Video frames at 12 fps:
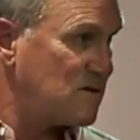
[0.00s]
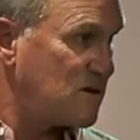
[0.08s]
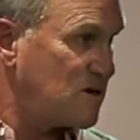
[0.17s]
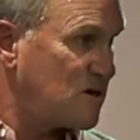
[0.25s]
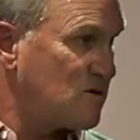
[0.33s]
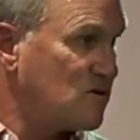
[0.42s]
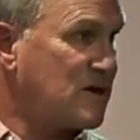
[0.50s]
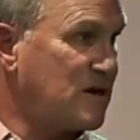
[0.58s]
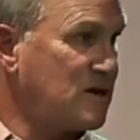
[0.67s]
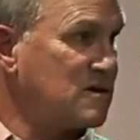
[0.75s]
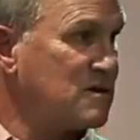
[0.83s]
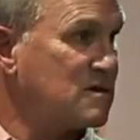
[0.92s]

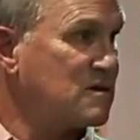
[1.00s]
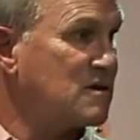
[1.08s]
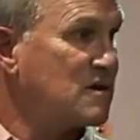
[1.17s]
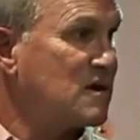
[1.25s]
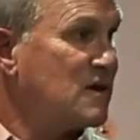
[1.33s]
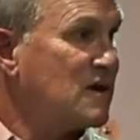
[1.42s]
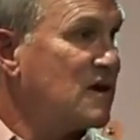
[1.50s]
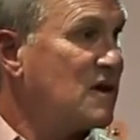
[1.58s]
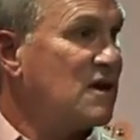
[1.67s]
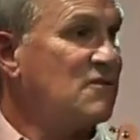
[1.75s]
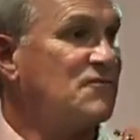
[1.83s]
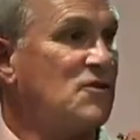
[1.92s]
l'identité de genre. If
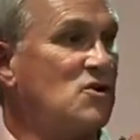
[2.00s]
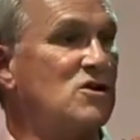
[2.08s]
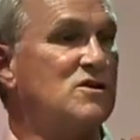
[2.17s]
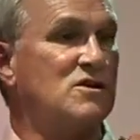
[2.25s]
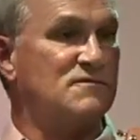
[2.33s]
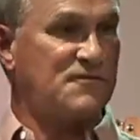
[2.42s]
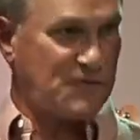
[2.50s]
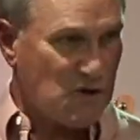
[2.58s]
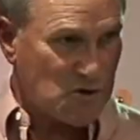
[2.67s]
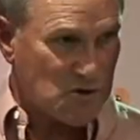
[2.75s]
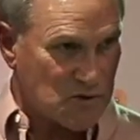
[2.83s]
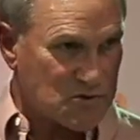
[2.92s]
you're confused,